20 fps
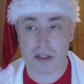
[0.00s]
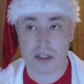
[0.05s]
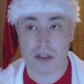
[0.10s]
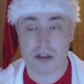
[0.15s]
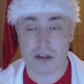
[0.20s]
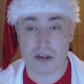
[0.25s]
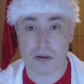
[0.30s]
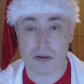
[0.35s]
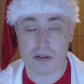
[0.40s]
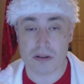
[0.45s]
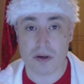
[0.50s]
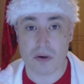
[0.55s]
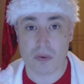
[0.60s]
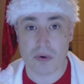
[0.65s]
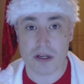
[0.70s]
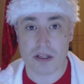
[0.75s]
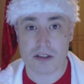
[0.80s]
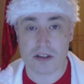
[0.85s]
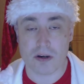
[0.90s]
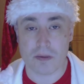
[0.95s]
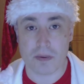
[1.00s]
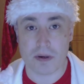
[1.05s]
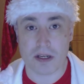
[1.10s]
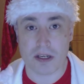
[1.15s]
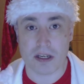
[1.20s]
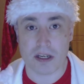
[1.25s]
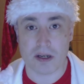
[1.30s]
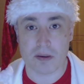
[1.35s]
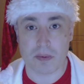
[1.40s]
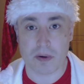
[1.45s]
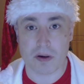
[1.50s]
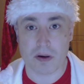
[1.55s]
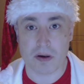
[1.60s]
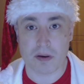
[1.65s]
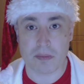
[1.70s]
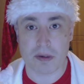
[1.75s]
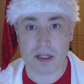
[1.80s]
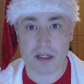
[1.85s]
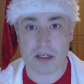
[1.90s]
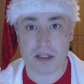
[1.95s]
it could go into a weird topic here, but
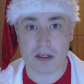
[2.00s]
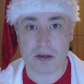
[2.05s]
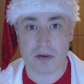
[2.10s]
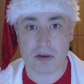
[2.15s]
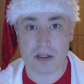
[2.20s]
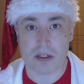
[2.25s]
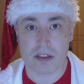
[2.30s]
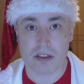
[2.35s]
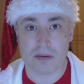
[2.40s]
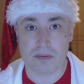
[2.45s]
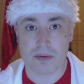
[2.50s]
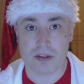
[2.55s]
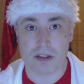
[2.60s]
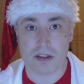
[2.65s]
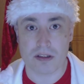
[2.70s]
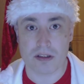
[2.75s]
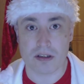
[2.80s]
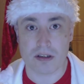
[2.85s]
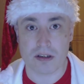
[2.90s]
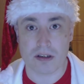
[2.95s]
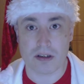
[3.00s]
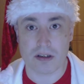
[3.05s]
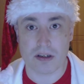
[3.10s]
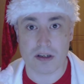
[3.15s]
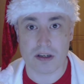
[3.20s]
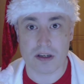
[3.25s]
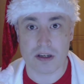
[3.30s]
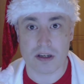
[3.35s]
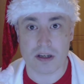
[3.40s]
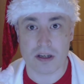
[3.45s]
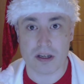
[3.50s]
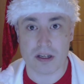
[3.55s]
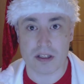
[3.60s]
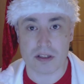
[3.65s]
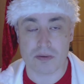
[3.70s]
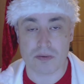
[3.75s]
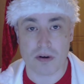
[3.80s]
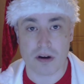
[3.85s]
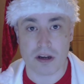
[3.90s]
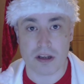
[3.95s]
I mean, like, it's something that
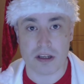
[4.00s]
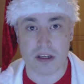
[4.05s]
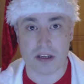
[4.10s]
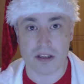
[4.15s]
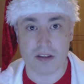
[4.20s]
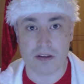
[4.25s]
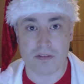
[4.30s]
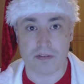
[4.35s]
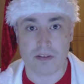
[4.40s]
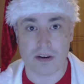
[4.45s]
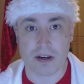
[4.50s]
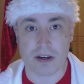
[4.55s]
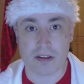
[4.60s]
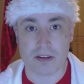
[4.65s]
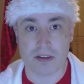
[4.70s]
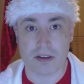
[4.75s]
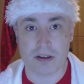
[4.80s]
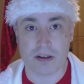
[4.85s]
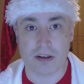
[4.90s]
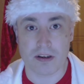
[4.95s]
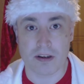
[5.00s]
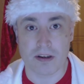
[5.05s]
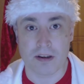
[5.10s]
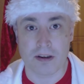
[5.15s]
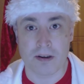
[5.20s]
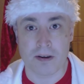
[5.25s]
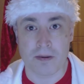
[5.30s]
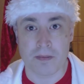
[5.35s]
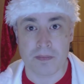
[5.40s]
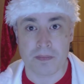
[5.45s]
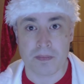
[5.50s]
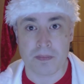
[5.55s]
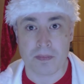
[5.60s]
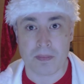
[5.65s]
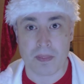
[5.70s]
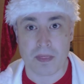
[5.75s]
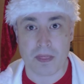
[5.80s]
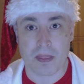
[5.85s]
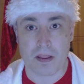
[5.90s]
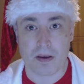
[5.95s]
is right in the fact that
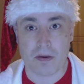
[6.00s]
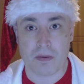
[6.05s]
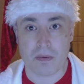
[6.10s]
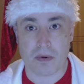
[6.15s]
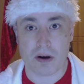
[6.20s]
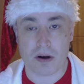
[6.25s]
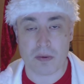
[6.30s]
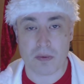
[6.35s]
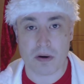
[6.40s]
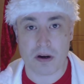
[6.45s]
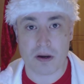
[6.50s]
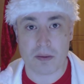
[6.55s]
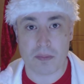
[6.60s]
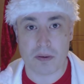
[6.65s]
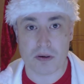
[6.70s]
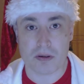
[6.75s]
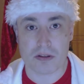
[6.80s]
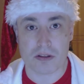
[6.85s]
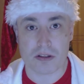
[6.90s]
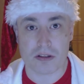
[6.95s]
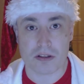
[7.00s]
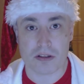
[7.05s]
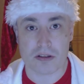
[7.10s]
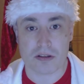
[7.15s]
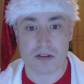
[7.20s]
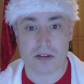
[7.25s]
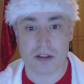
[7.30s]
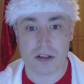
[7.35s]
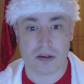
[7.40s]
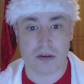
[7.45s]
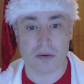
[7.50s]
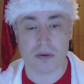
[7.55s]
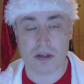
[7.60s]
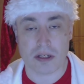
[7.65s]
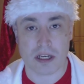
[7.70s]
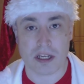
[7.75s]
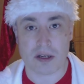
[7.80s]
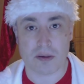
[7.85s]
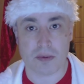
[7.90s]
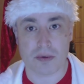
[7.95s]
why puts, you know,
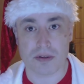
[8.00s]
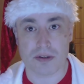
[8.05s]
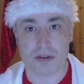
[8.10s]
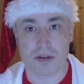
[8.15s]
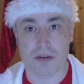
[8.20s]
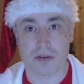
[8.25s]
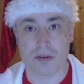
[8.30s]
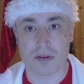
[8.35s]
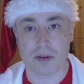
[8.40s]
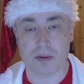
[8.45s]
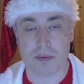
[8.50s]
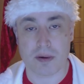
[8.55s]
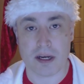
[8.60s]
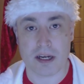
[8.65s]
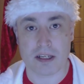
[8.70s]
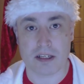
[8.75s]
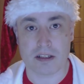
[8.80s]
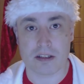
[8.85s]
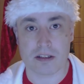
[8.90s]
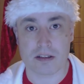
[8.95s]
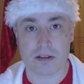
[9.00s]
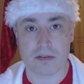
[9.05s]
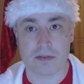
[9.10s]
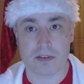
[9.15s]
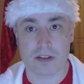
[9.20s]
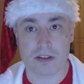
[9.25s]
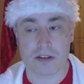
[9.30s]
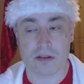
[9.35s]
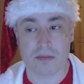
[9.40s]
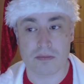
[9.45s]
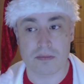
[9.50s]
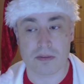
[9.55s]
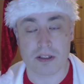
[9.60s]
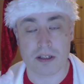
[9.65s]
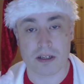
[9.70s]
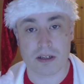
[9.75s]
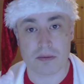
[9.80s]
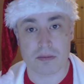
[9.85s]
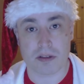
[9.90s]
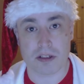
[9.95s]
an animal through the pain and stuff, and
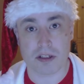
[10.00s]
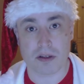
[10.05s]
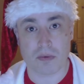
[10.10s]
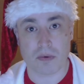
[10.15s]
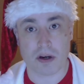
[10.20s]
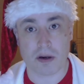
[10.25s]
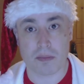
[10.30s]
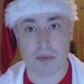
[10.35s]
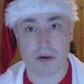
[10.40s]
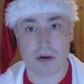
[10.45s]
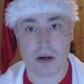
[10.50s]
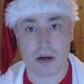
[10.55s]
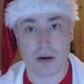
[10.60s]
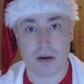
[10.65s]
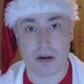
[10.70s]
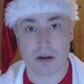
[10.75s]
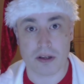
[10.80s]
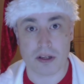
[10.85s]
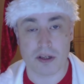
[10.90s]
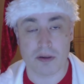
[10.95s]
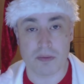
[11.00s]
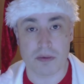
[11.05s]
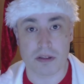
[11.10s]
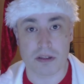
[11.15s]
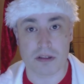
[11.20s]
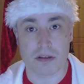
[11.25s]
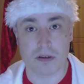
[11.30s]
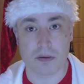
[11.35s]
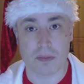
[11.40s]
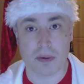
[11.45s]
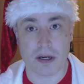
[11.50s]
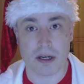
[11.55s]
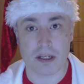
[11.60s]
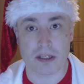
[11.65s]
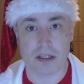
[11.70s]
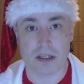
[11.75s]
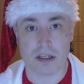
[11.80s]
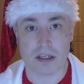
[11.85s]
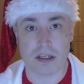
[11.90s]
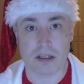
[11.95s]
sometimes, you know, why put humans through
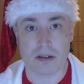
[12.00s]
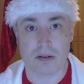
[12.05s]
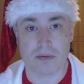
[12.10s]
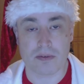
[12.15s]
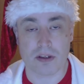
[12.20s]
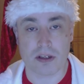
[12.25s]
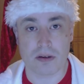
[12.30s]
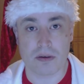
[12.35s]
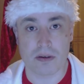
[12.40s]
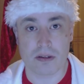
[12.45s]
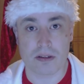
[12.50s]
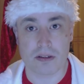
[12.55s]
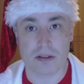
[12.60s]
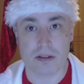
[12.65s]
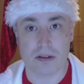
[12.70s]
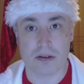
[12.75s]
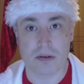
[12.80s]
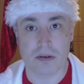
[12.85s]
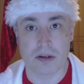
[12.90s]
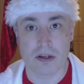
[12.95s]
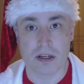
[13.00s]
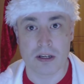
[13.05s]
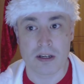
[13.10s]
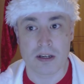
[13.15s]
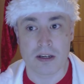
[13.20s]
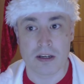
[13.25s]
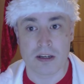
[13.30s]
pain? Like, you know, if they're going through,